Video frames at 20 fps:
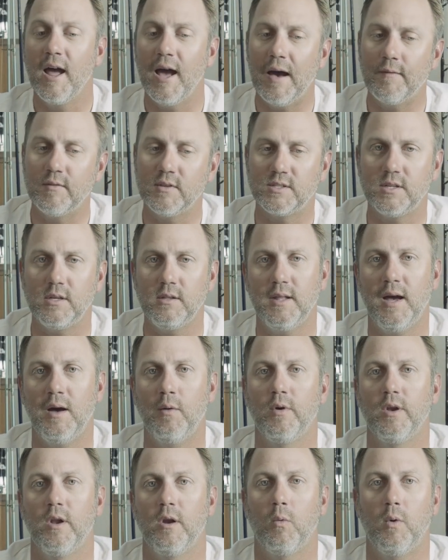Haven't seen that
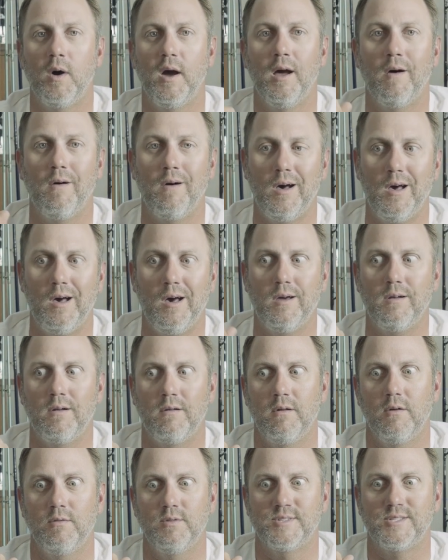one in a while. I don't know the